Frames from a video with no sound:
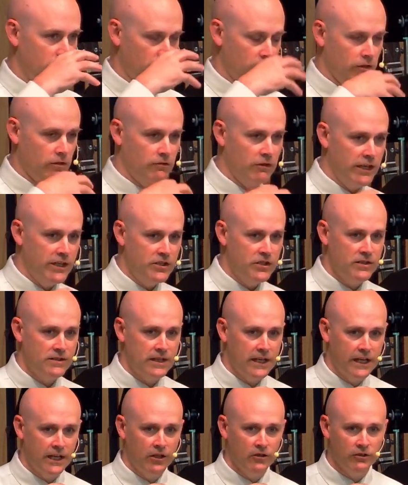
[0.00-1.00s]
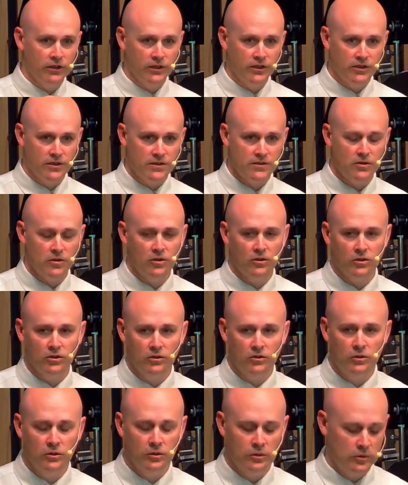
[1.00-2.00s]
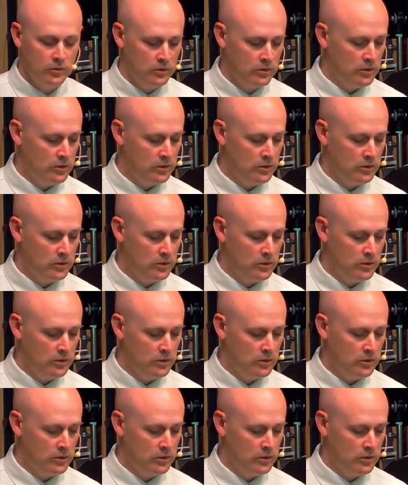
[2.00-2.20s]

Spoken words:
Turn the righteous anger into sorrow.